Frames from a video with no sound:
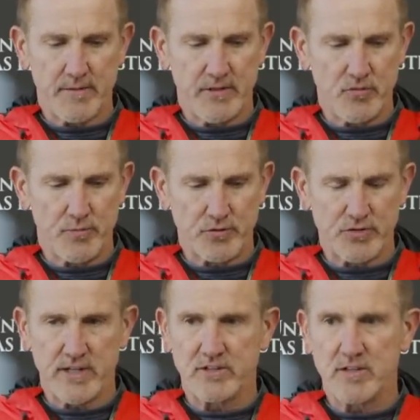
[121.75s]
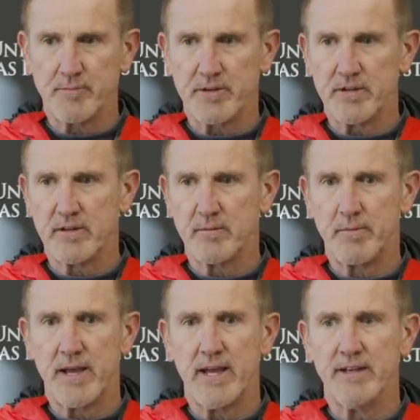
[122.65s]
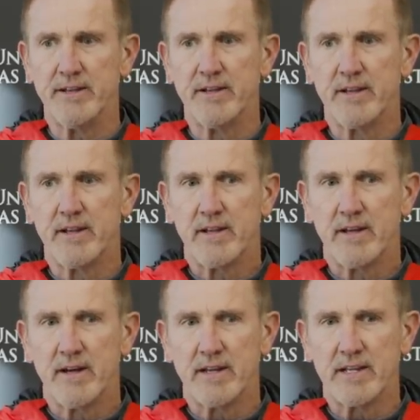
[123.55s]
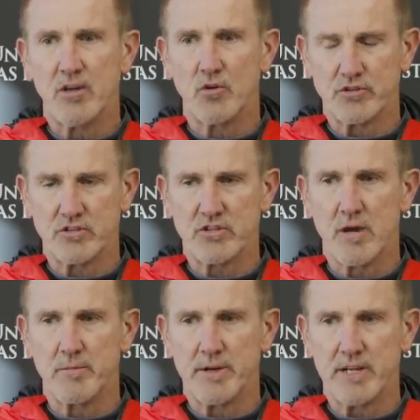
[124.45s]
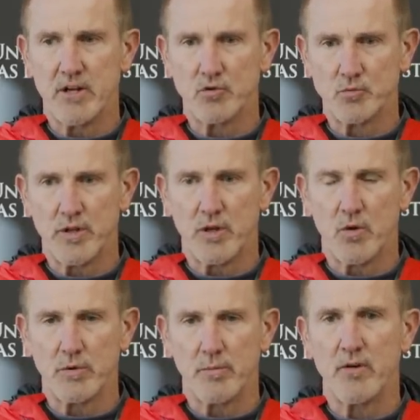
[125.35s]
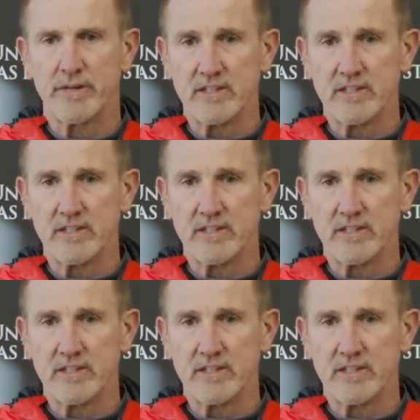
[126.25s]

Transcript: I mean, you present something to Ben, he knows it's coming, and he knows where to go with the